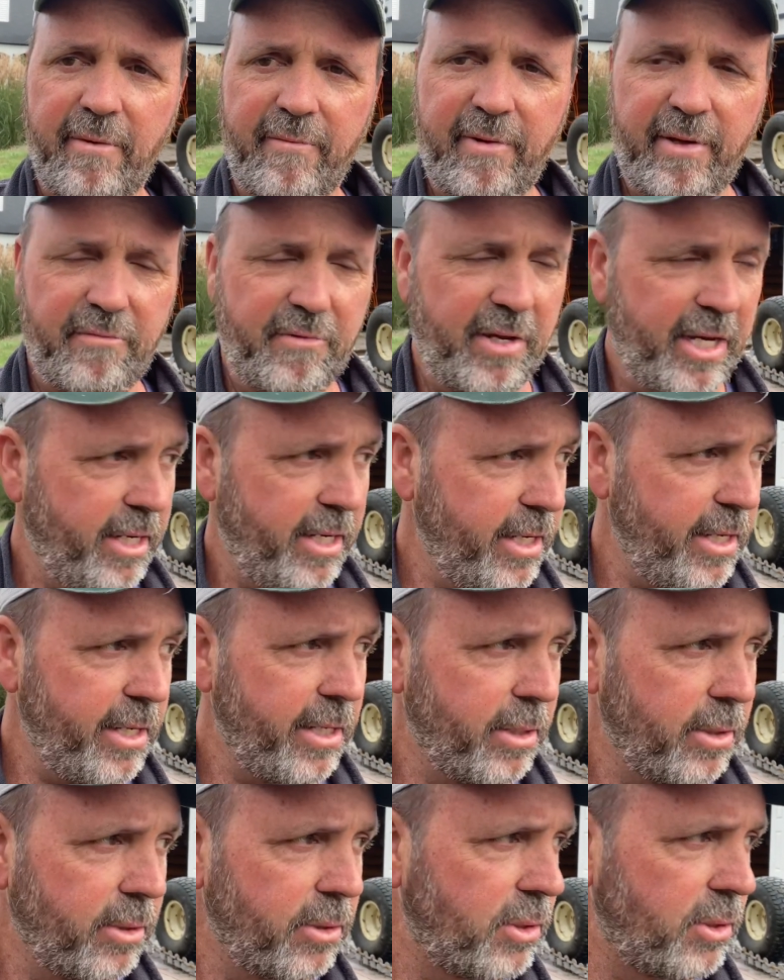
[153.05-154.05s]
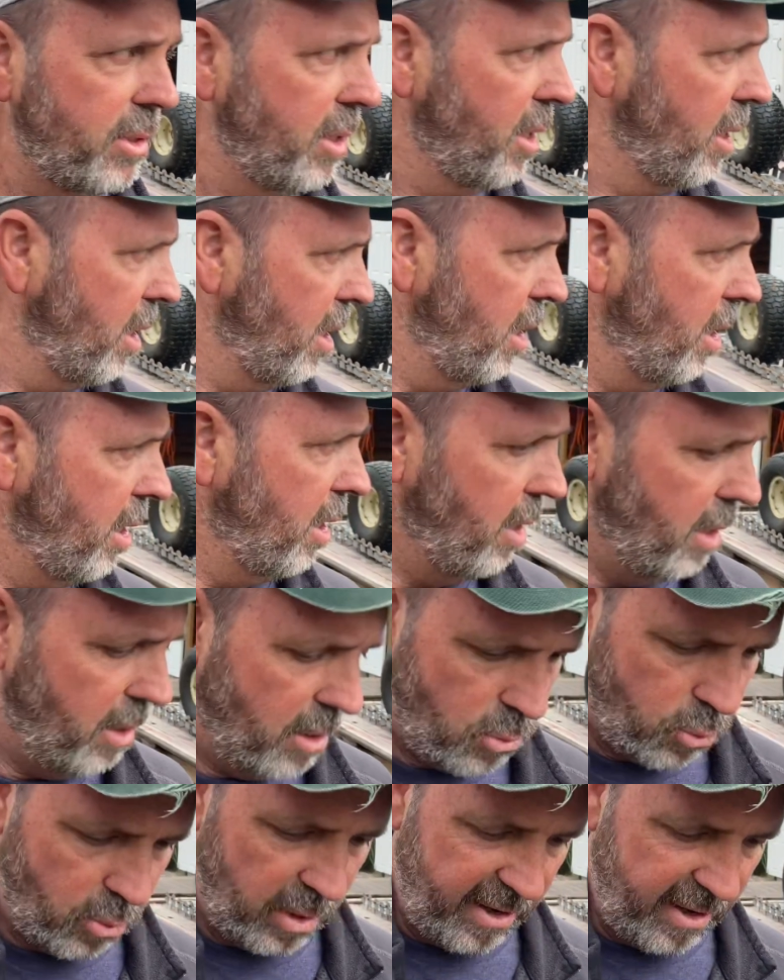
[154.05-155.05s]
15 years. So
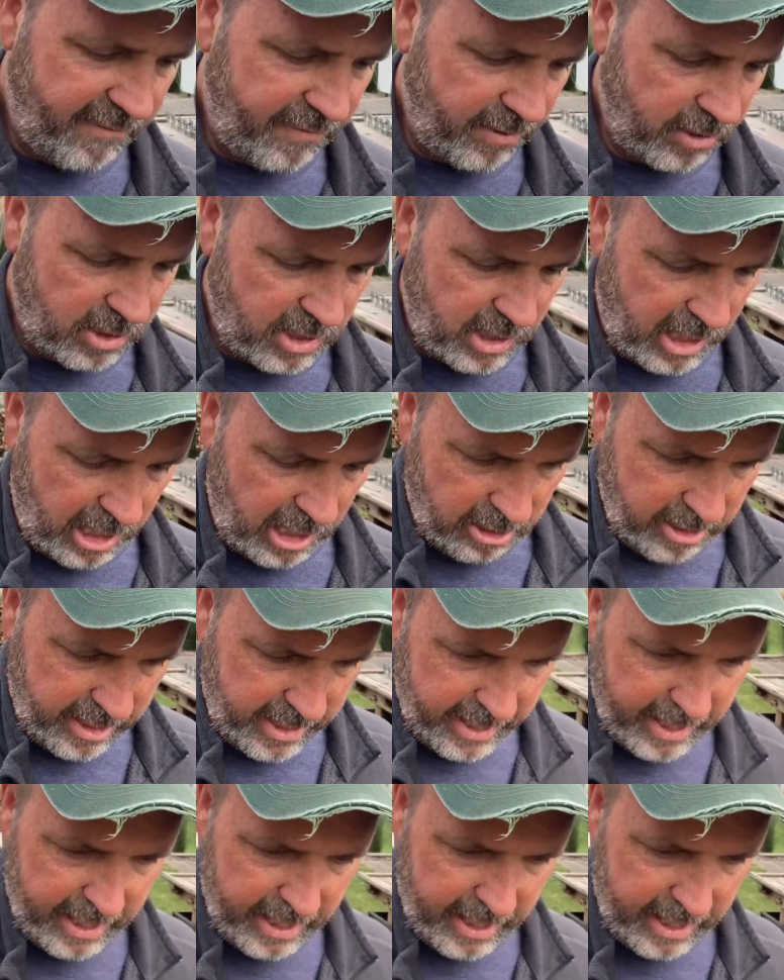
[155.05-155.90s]
when I first saw it,